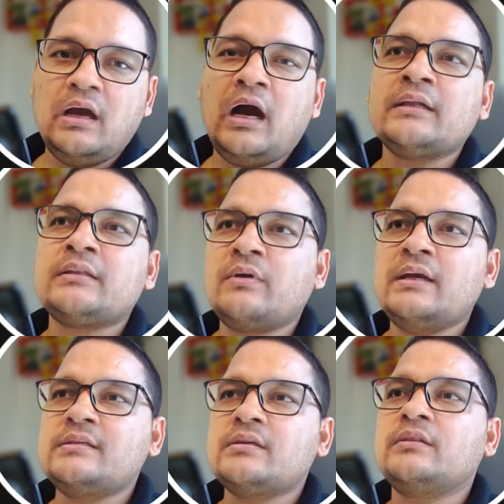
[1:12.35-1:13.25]

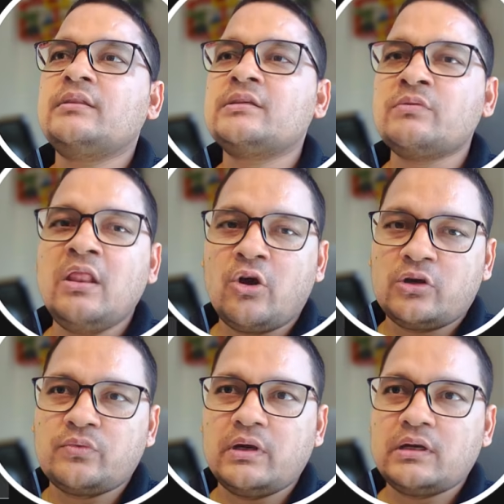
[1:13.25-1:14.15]
Otherwise, this will
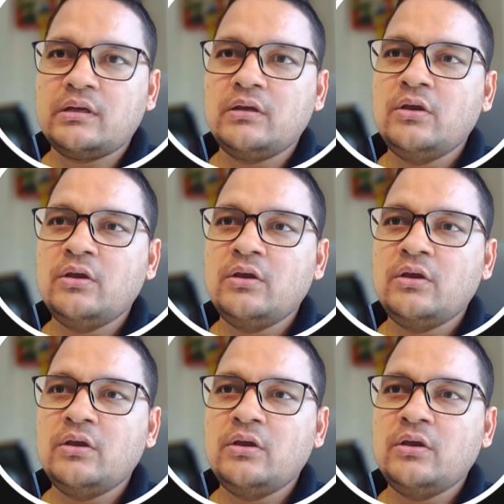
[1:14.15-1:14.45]
not work.